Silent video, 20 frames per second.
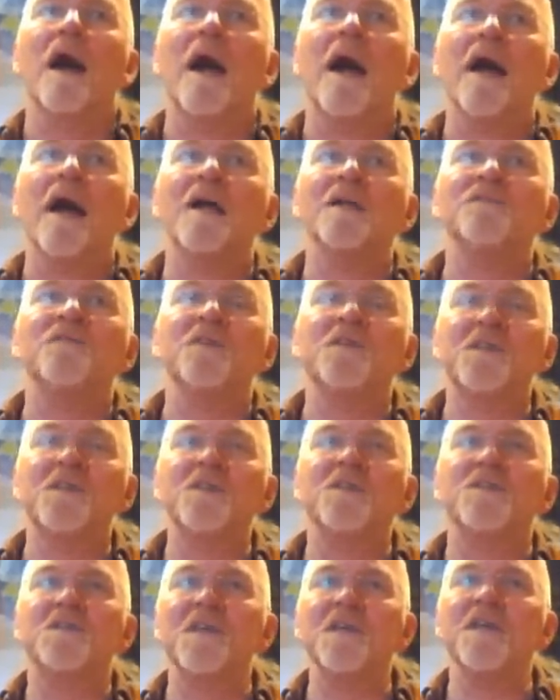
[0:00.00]
and this
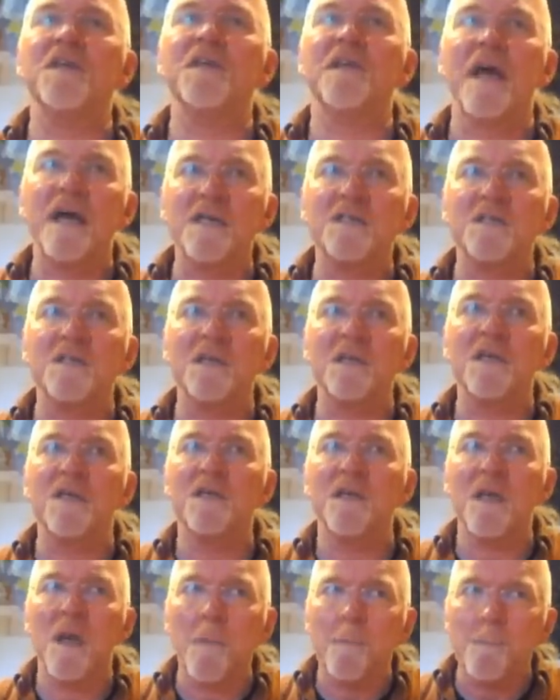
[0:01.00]
is seen as
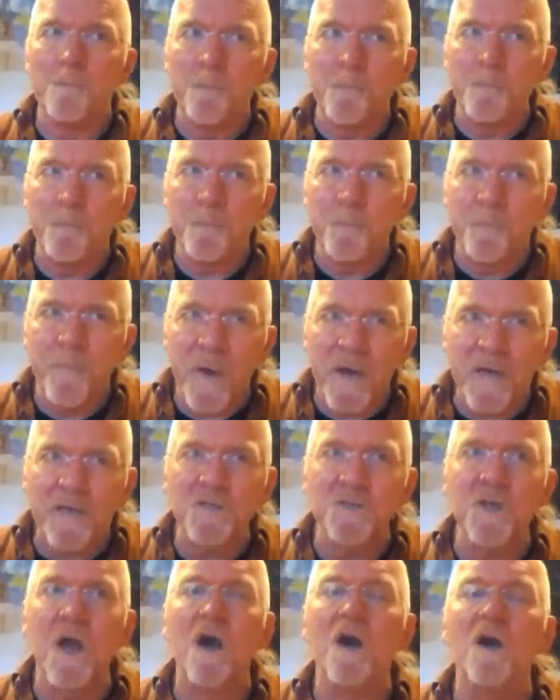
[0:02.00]
a
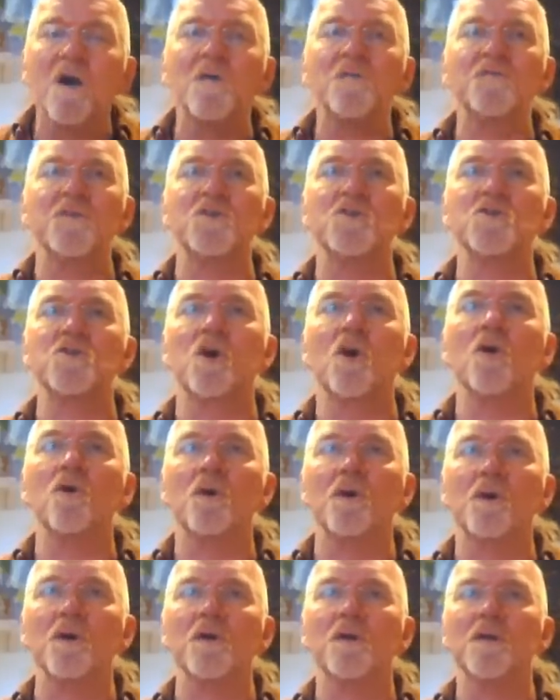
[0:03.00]
major
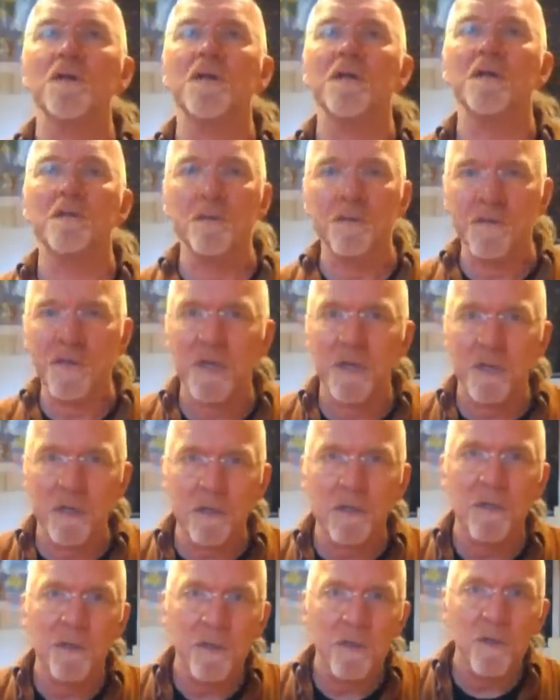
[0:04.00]
aftershock
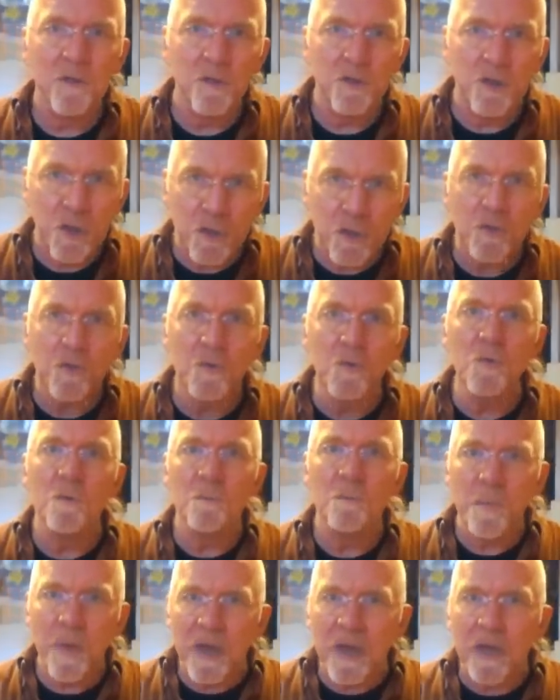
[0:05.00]
yielding new
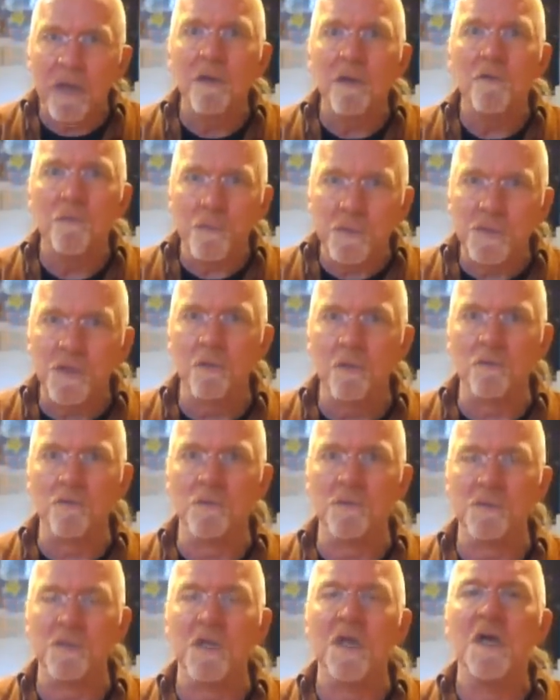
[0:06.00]
big
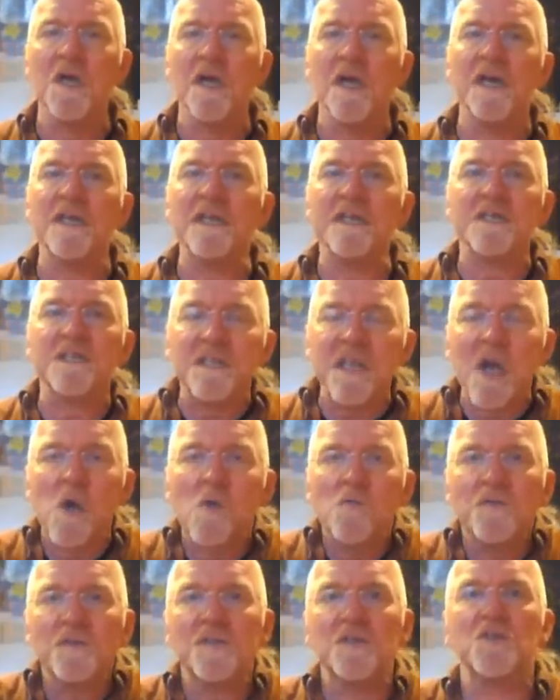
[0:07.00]
results. In
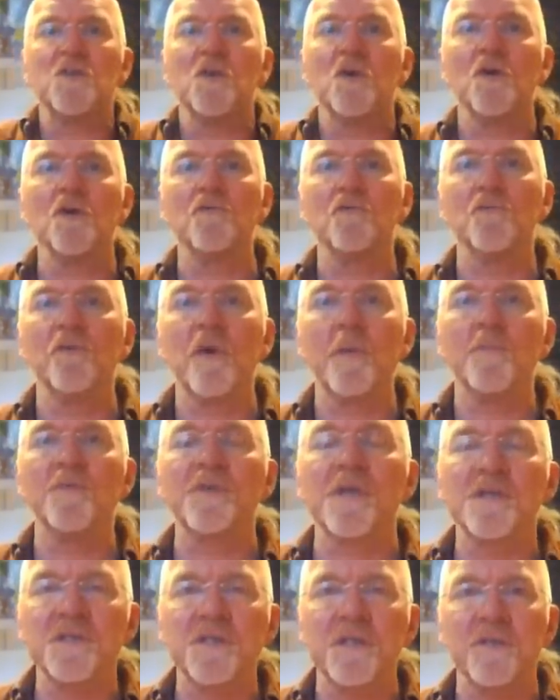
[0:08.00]
itself, it is not
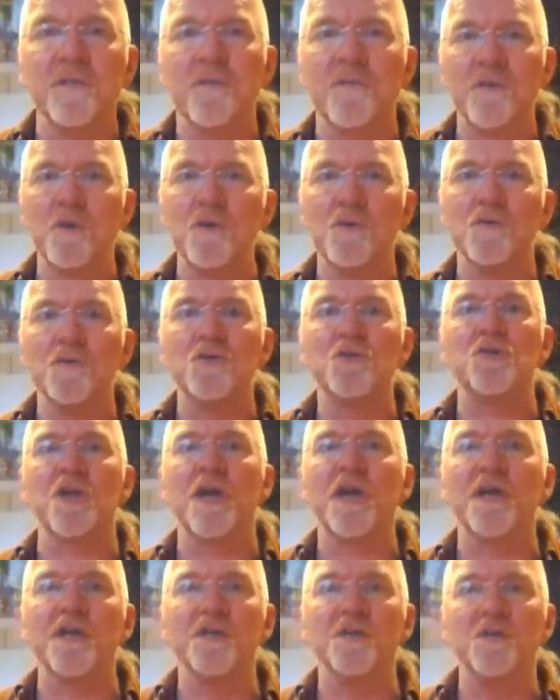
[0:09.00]
representative of huge
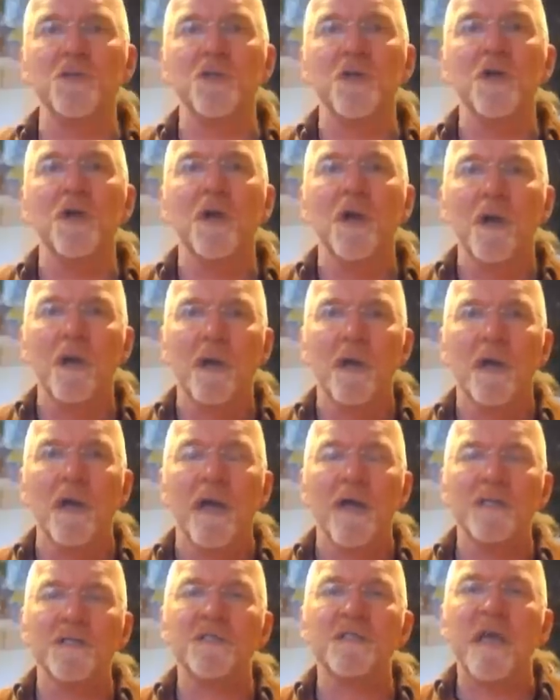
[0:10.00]
change
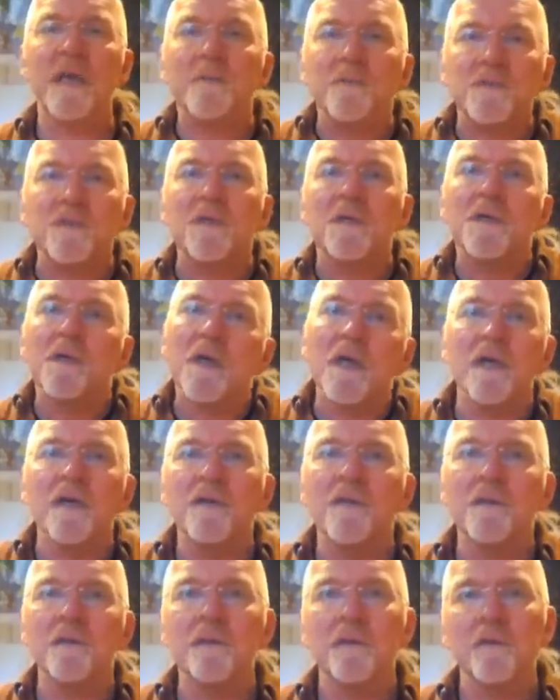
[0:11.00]
except
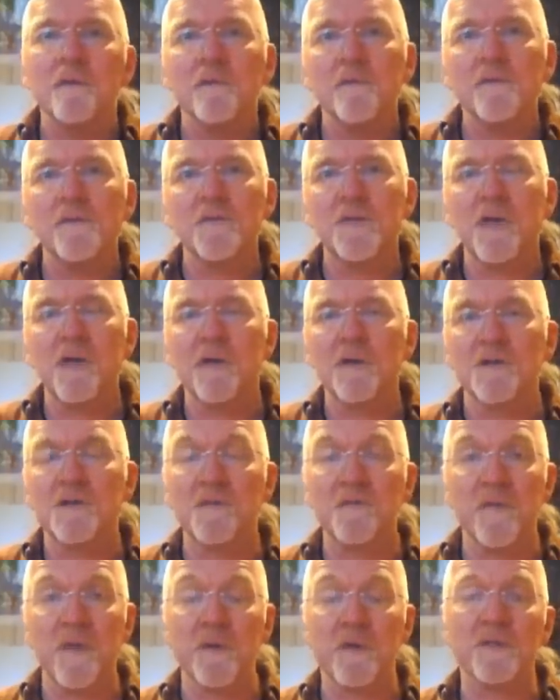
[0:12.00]
in the charts
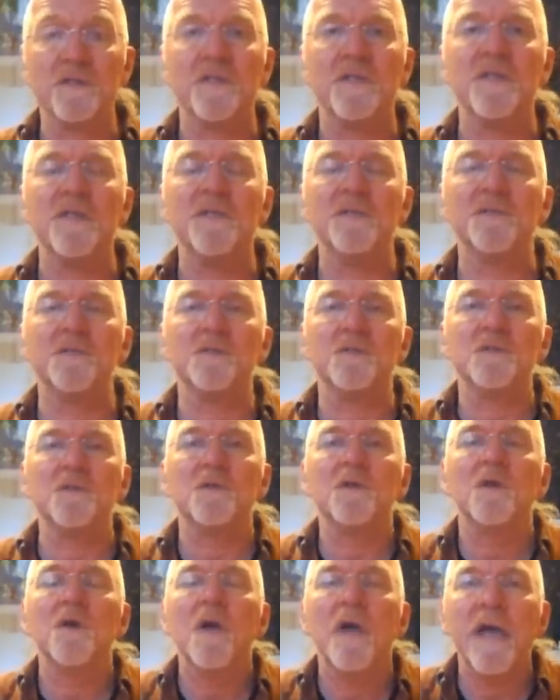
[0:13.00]
of various leaders.
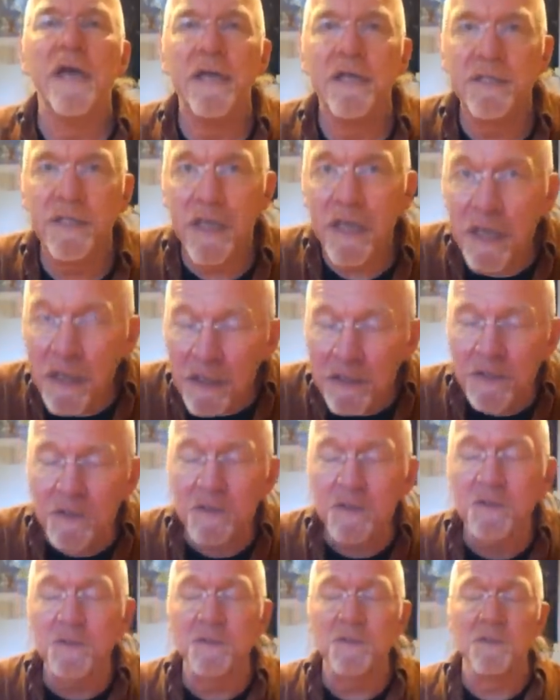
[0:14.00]
It
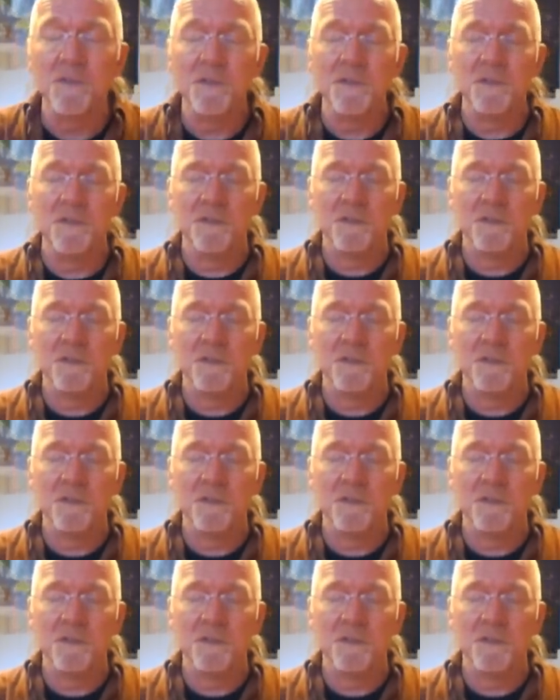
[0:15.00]
is